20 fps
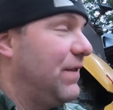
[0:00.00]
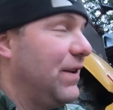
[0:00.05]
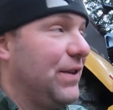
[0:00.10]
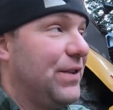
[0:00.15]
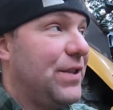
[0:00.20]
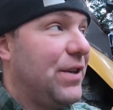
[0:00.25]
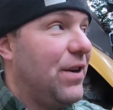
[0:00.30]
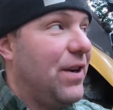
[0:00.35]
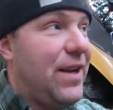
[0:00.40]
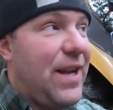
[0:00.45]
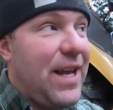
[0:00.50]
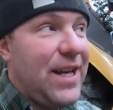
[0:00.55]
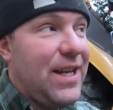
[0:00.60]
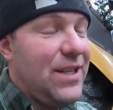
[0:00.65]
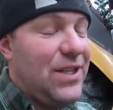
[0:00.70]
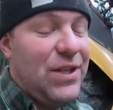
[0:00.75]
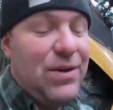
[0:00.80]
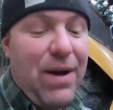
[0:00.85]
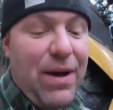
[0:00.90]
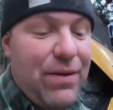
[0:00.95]
filter and I
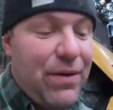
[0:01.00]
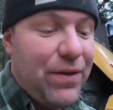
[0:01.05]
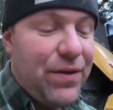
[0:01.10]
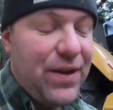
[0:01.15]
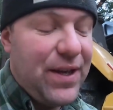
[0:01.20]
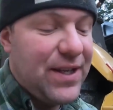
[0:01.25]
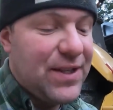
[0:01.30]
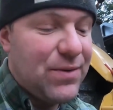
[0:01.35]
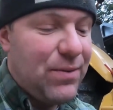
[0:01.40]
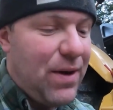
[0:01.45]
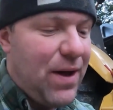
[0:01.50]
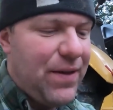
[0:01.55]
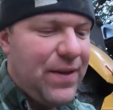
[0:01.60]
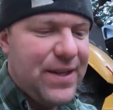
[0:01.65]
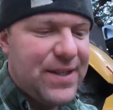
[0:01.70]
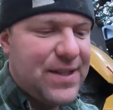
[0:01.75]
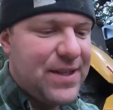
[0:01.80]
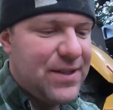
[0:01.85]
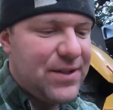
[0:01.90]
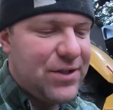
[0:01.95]
can do other things while
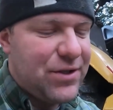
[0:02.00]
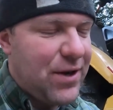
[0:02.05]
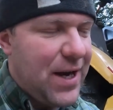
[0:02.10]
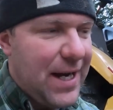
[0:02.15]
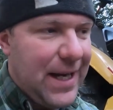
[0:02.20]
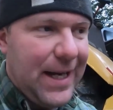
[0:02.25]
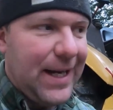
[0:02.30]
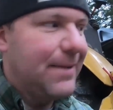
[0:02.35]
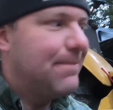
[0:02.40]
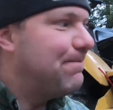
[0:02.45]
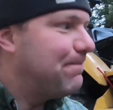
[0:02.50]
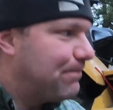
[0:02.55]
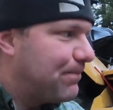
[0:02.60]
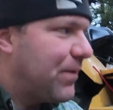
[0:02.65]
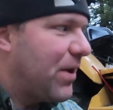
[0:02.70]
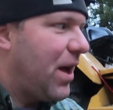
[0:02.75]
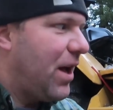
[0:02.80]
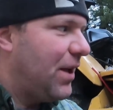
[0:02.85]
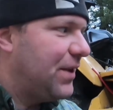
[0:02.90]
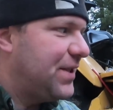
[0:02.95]
this is draining.
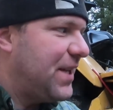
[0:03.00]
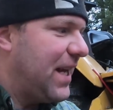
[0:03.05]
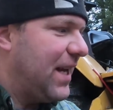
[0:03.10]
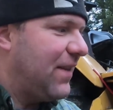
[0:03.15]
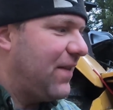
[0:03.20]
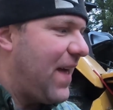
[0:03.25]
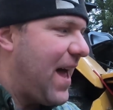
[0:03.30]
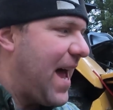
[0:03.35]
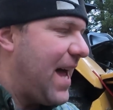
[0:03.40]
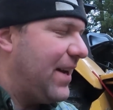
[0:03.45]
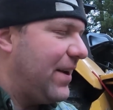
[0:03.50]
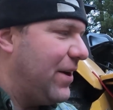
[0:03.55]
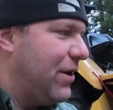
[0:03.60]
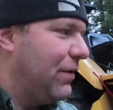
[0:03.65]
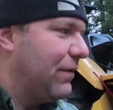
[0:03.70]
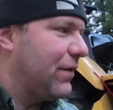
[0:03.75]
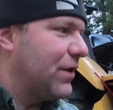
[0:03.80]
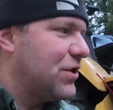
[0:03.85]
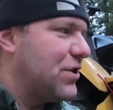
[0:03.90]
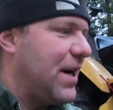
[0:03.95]
I'll take that
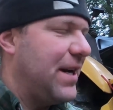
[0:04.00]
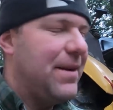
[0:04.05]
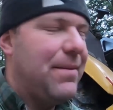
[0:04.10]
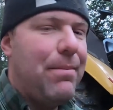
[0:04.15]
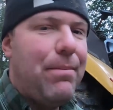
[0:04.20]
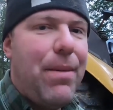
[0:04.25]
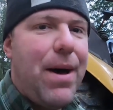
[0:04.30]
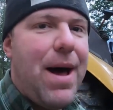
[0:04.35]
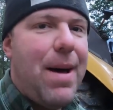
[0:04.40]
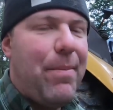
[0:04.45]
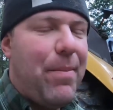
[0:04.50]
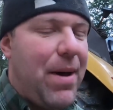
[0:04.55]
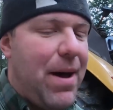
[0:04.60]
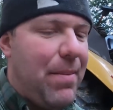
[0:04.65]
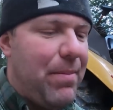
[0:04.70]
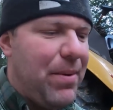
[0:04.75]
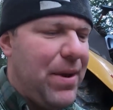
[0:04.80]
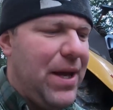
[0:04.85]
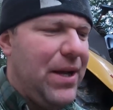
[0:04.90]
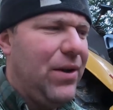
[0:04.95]
over trying to mop
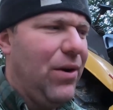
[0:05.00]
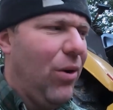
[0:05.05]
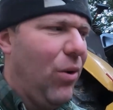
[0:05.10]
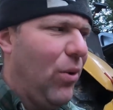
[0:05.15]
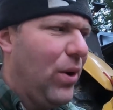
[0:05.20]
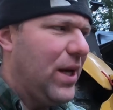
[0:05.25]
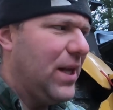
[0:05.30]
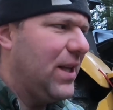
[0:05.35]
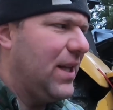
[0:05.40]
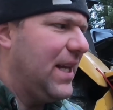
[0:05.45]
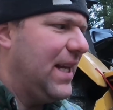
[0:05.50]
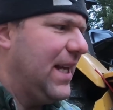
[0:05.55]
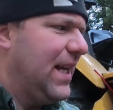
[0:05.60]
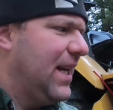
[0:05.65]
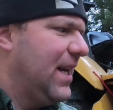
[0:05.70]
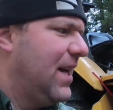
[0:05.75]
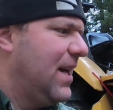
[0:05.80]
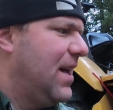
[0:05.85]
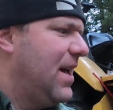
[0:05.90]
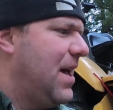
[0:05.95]
up an
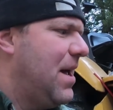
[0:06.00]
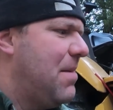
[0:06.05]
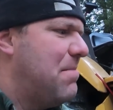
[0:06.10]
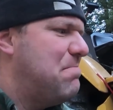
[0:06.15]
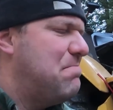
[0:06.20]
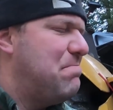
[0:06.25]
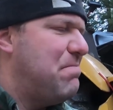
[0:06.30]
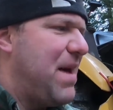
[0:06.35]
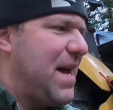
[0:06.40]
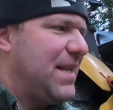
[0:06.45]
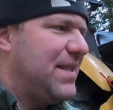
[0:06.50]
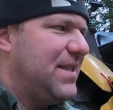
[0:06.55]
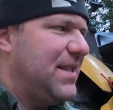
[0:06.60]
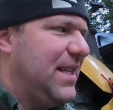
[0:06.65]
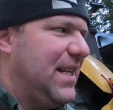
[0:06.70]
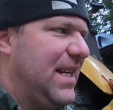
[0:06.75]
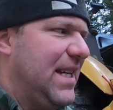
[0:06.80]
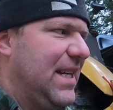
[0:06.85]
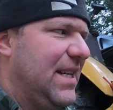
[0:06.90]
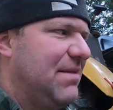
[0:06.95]
oily,
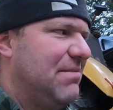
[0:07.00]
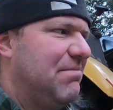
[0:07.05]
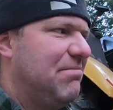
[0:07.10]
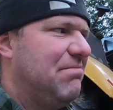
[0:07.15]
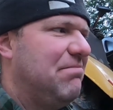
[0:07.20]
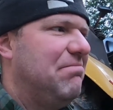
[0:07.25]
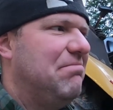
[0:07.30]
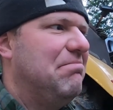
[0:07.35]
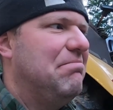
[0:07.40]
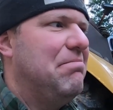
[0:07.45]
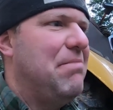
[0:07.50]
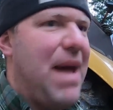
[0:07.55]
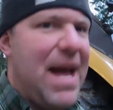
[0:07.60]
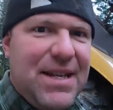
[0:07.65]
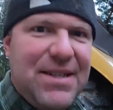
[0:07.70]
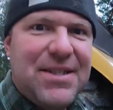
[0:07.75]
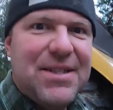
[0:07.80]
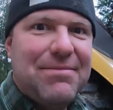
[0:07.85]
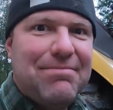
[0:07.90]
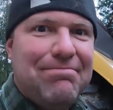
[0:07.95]
messy
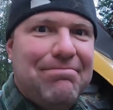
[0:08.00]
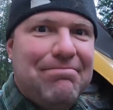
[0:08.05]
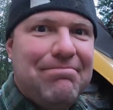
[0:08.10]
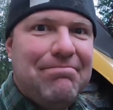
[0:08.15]
mess.